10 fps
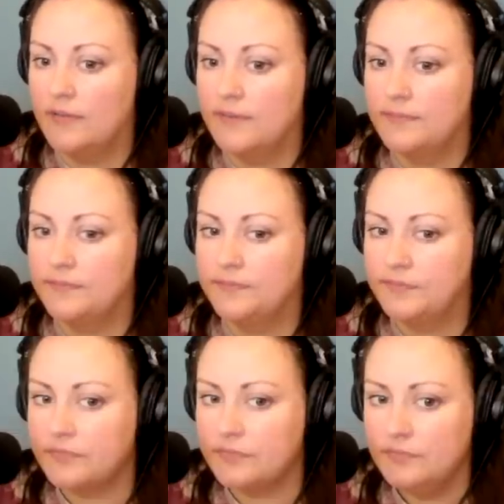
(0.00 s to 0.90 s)

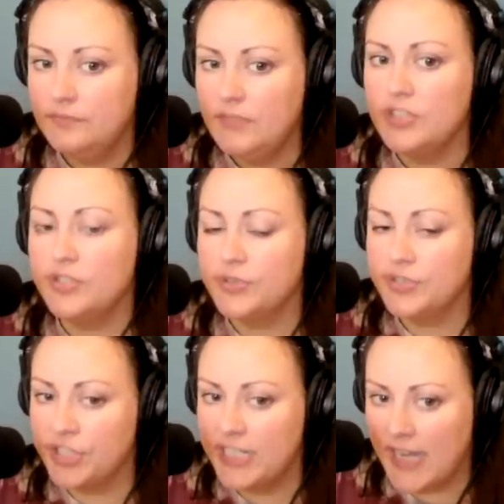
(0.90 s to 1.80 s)
2:39. What time is 2:39. it?
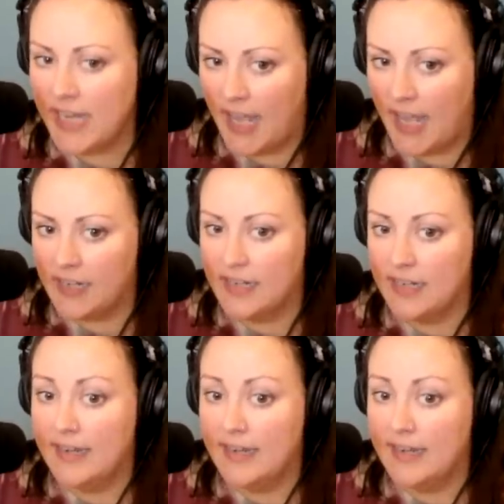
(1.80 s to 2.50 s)
2:39.